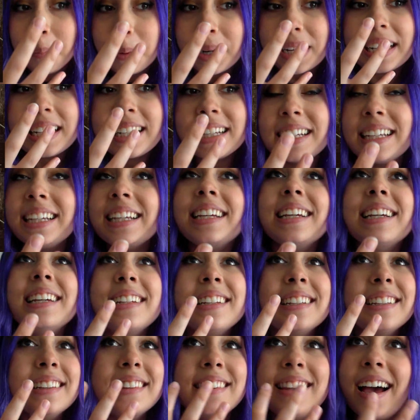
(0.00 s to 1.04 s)
But
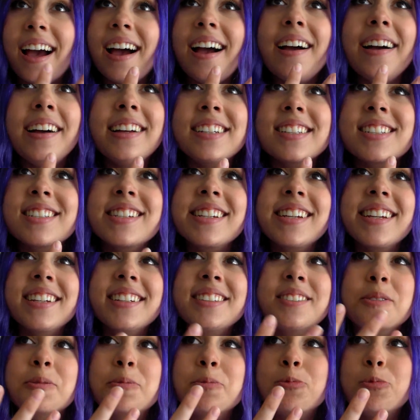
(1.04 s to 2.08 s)
that
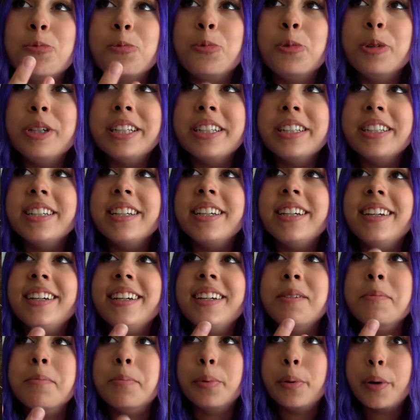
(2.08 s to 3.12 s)
shit really
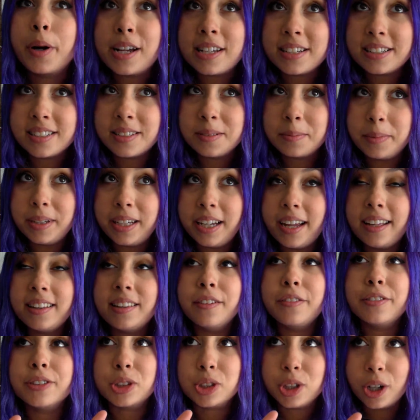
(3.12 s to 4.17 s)
impressed me. And
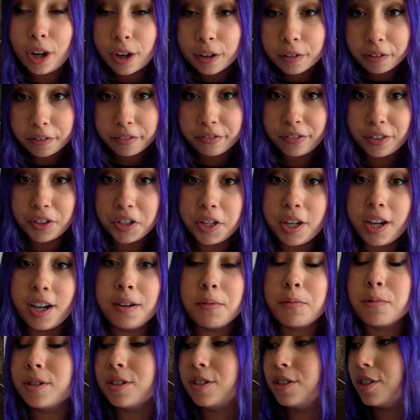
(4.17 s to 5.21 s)
the photography
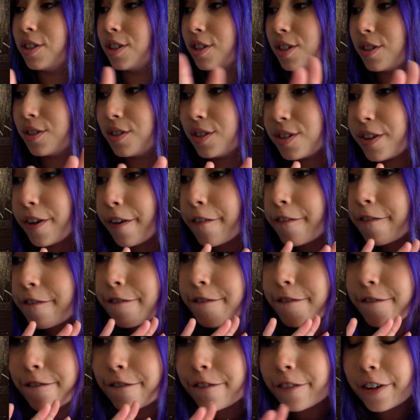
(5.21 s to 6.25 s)
was just
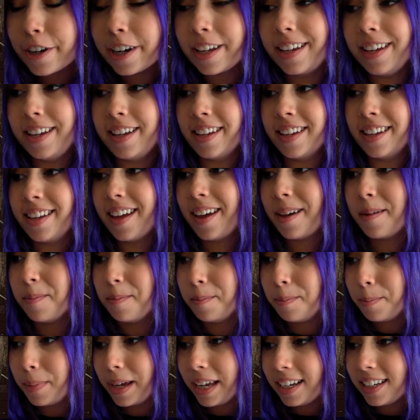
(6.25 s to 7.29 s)
freaking
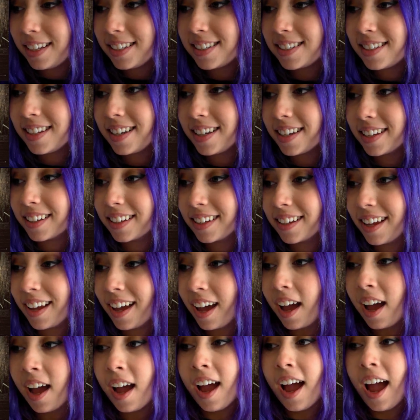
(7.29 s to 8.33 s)
amazing.
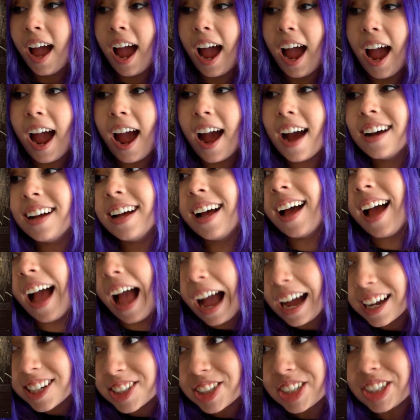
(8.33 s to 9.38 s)

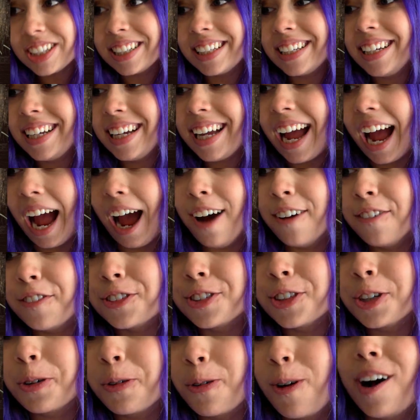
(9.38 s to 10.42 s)
Actually,
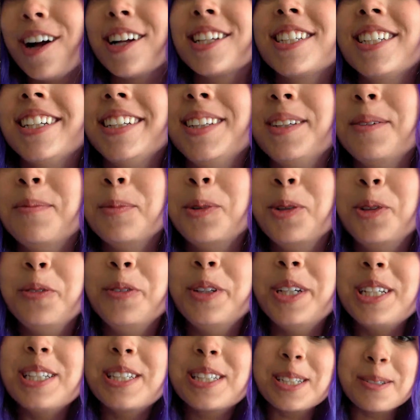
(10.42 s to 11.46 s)
after watching the
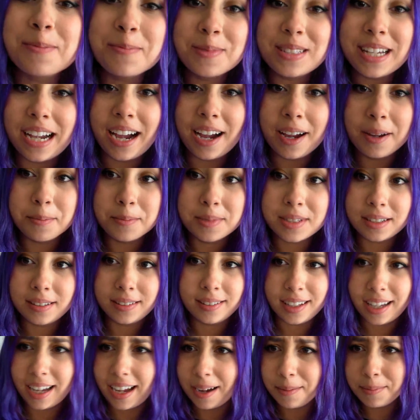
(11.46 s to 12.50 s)
movie, sometimes
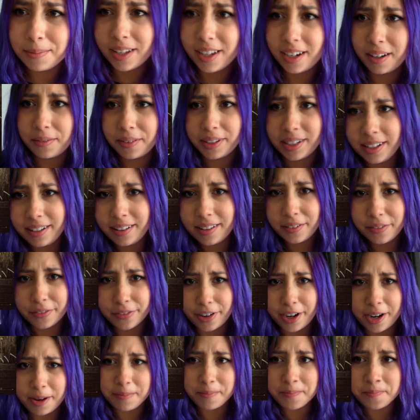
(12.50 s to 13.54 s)
I'm not even in the
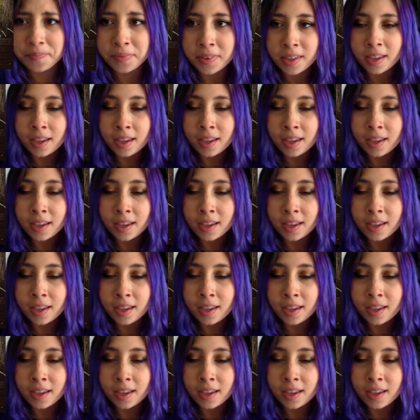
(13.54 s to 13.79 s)
frame,